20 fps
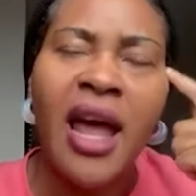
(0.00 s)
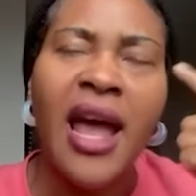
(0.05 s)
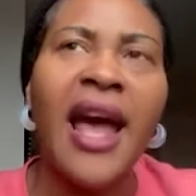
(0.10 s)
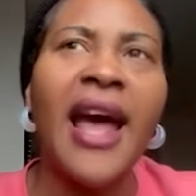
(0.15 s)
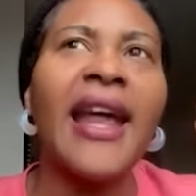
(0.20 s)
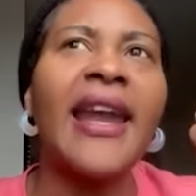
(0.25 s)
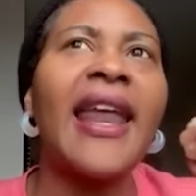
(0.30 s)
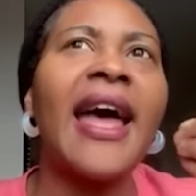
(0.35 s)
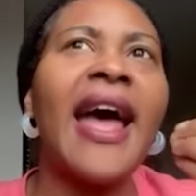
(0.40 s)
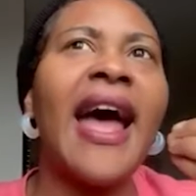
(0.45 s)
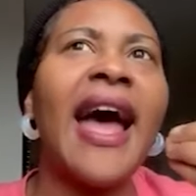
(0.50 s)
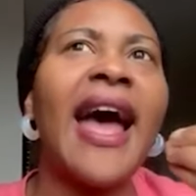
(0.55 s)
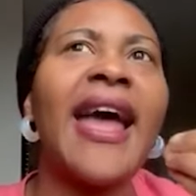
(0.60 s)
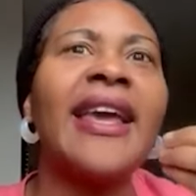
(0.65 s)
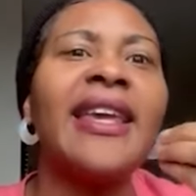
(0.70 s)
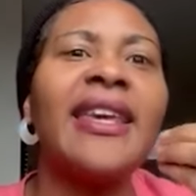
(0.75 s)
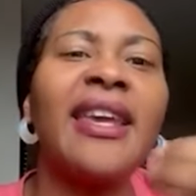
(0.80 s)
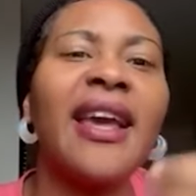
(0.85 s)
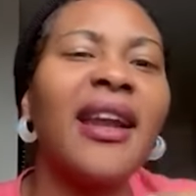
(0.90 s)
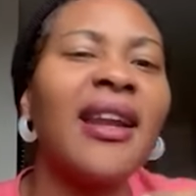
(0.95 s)
And I
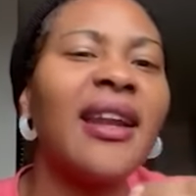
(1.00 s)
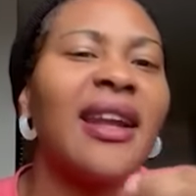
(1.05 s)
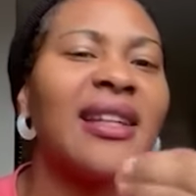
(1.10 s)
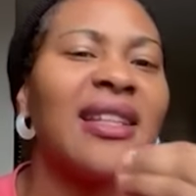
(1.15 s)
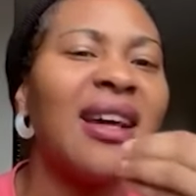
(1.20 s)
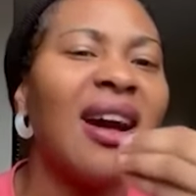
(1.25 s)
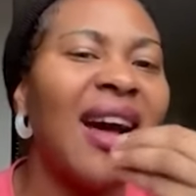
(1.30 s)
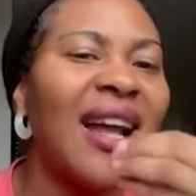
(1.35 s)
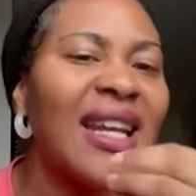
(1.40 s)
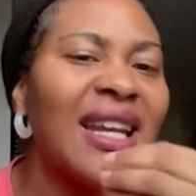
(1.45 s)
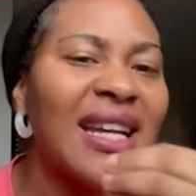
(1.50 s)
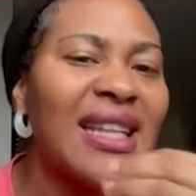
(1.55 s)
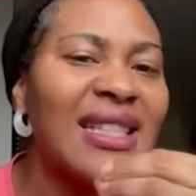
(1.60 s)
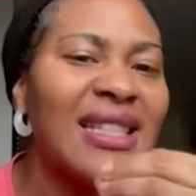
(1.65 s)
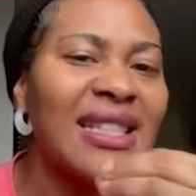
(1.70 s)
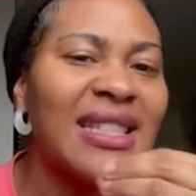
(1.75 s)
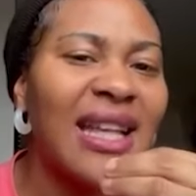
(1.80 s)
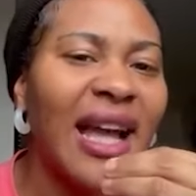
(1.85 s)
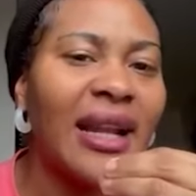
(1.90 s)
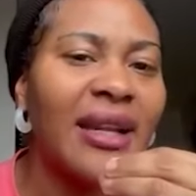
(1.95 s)
cannot
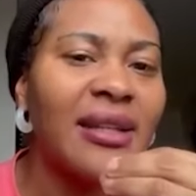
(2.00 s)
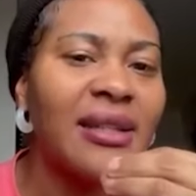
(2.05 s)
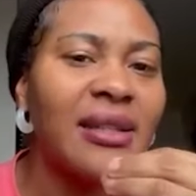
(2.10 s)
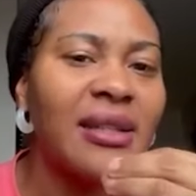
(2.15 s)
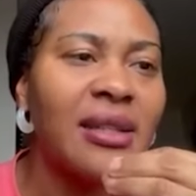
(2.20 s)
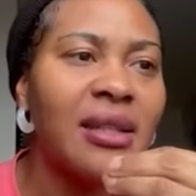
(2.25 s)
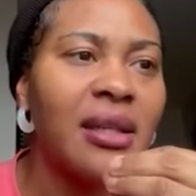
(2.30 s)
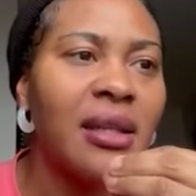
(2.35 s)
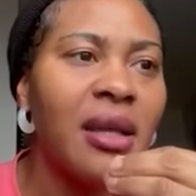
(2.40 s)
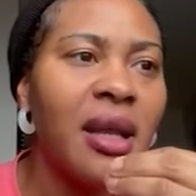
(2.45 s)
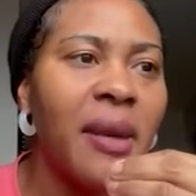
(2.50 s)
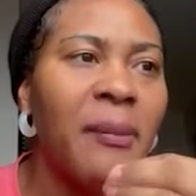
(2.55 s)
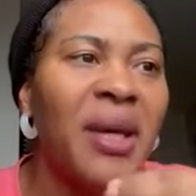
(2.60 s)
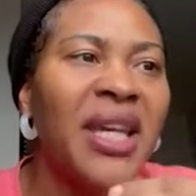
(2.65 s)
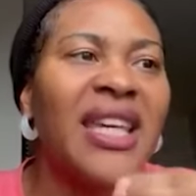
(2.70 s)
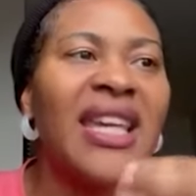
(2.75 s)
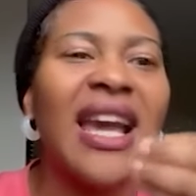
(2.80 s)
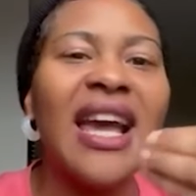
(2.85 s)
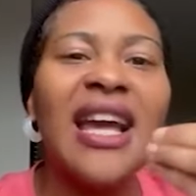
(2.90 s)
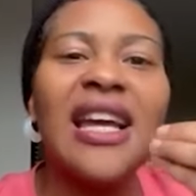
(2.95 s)
understand. Me
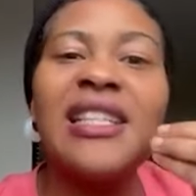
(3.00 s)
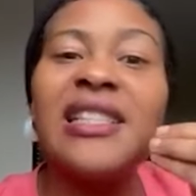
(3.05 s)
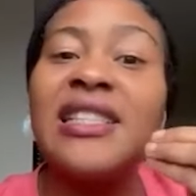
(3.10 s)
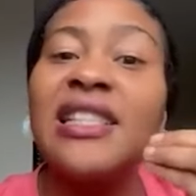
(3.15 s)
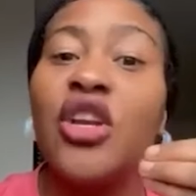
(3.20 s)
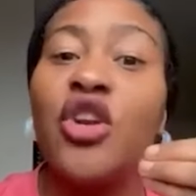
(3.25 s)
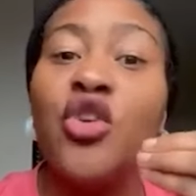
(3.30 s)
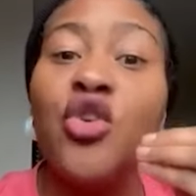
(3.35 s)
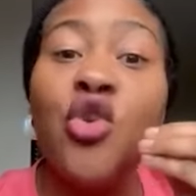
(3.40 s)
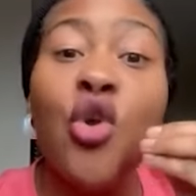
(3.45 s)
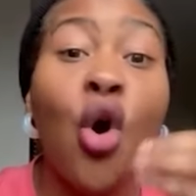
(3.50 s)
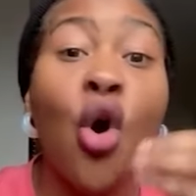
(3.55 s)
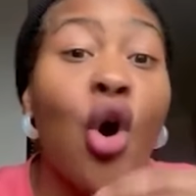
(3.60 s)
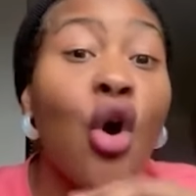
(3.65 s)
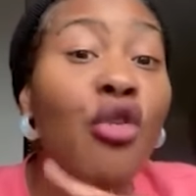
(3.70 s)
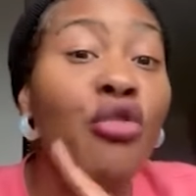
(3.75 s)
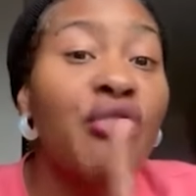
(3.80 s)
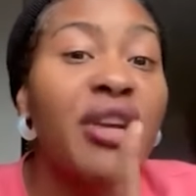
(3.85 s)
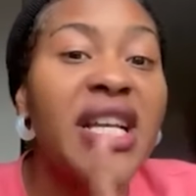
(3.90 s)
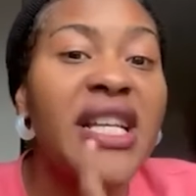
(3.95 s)
can't see no
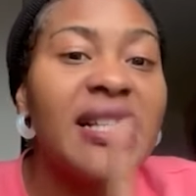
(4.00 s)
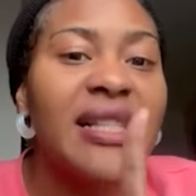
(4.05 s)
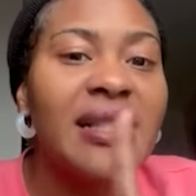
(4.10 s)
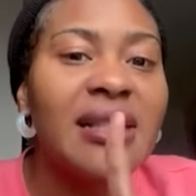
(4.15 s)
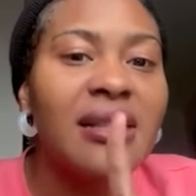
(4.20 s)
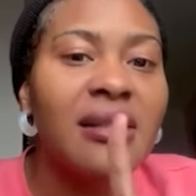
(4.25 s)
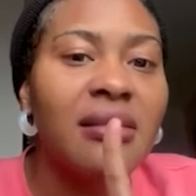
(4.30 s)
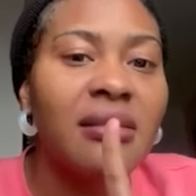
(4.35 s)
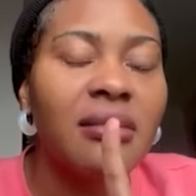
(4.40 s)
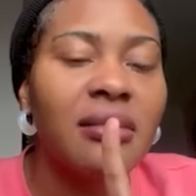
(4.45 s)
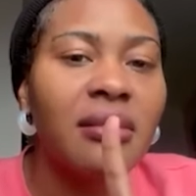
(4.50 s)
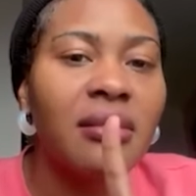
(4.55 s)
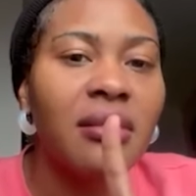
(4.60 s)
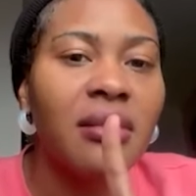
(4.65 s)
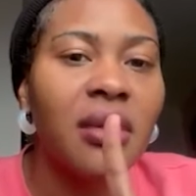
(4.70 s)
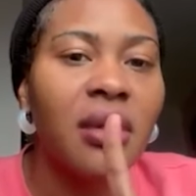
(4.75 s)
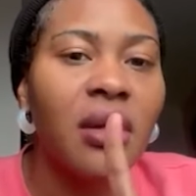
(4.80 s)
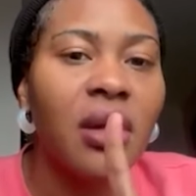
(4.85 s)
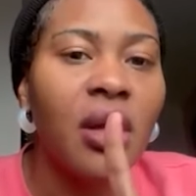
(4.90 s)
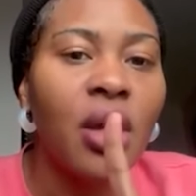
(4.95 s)
reason,
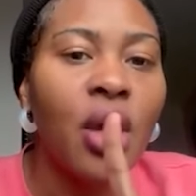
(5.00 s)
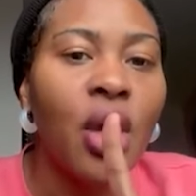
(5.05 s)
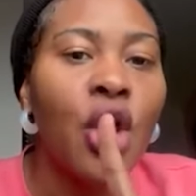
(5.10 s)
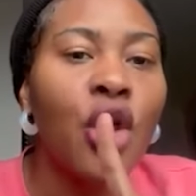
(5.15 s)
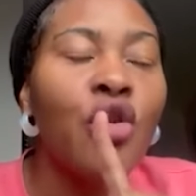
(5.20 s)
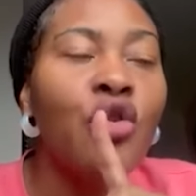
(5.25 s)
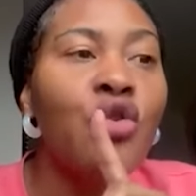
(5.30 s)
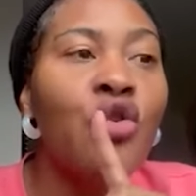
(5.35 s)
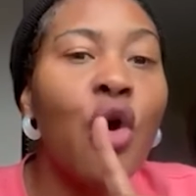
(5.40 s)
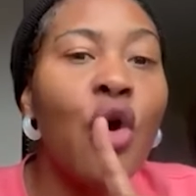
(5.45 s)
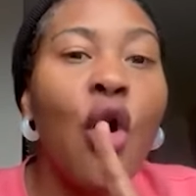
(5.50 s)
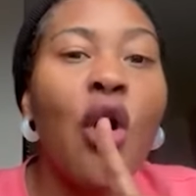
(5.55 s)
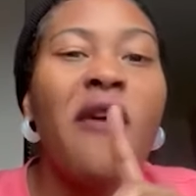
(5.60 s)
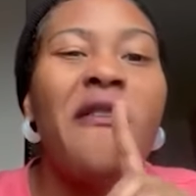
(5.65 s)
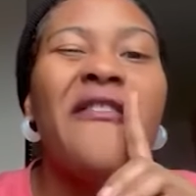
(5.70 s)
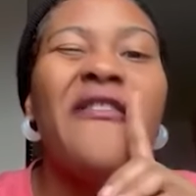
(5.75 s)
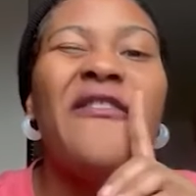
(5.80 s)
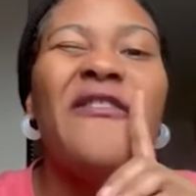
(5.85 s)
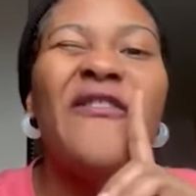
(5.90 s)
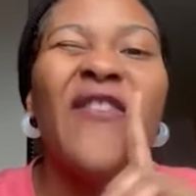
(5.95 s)
no
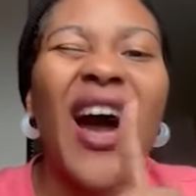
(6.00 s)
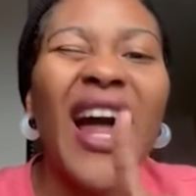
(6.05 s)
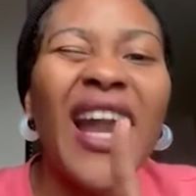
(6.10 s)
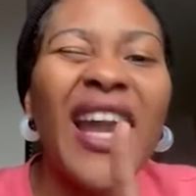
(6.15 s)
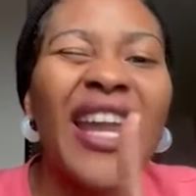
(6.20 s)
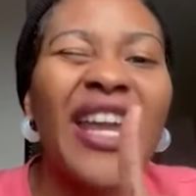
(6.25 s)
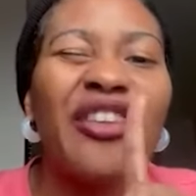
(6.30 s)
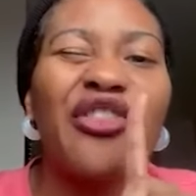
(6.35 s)
valid